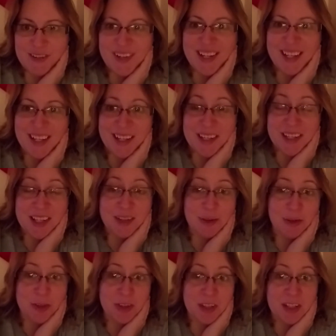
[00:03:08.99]
Guys, I
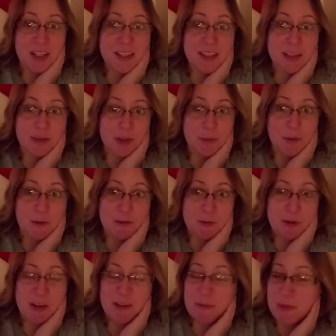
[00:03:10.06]
told you the next clip I was
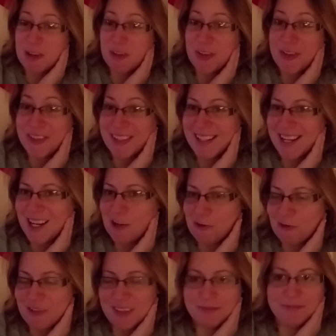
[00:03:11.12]
probably be closing
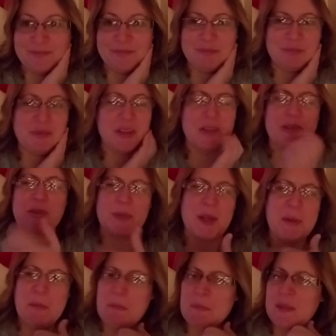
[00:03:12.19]
out. Excuse
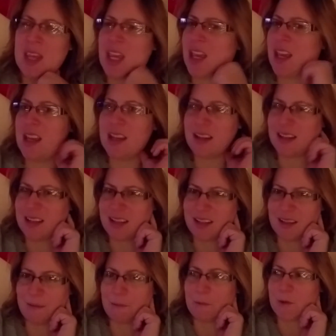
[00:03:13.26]
me.
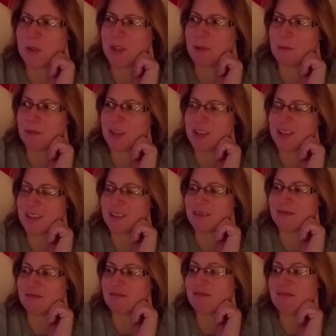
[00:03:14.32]
And for some
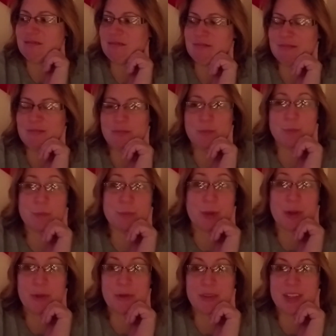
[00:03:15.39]
reason,
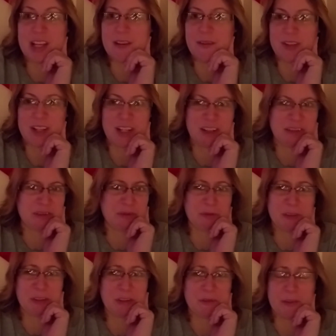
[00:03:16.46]
both Dave and I aren't
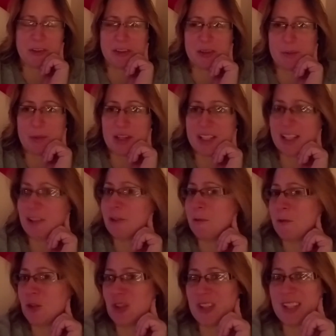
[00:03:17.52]
really feeling the best. I don't know
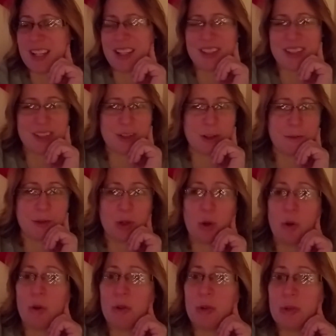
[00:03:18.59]
if it's just like a start of a
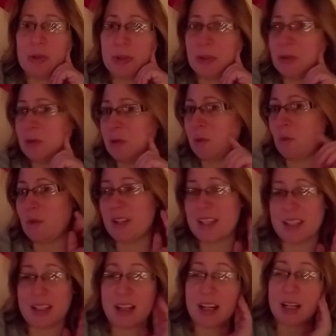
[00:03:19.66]
cold or
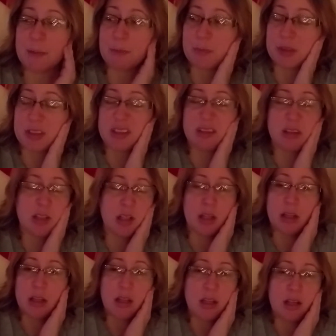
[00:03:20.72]
whatnot, but
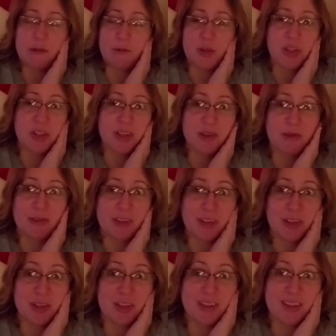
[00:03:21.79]
we just took a
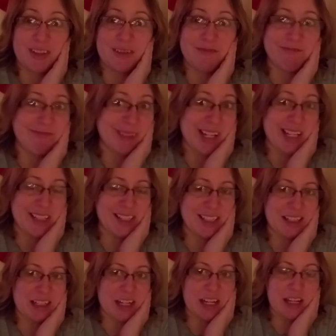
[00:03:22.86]
chill night
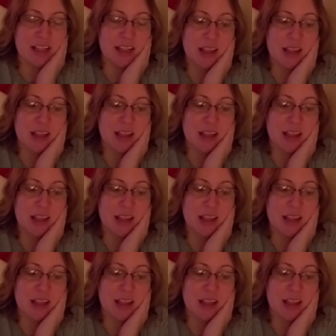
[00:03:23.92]
tonight.